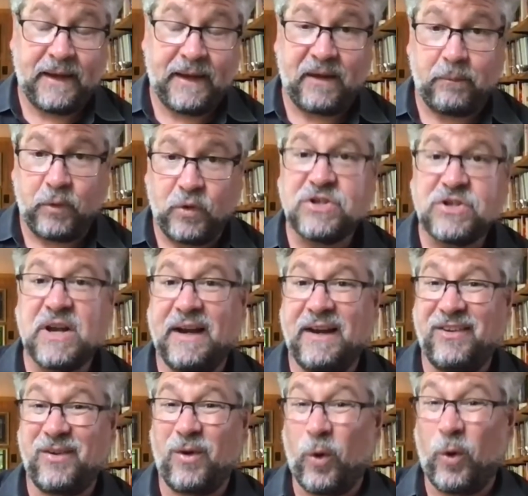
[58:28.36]
and Moonshine
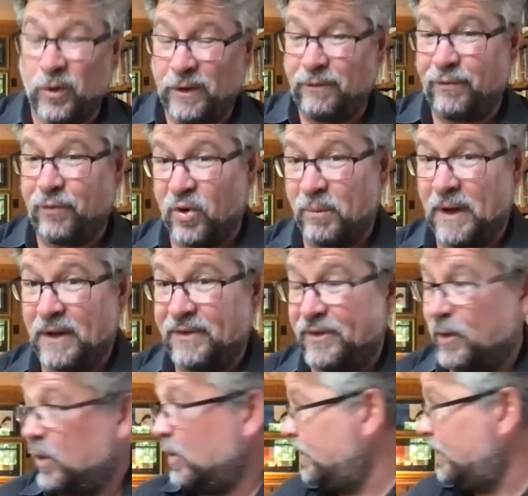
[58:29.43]
is only four months
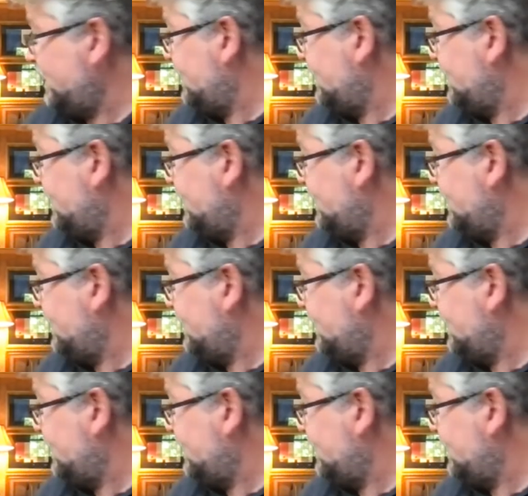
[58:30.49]
old.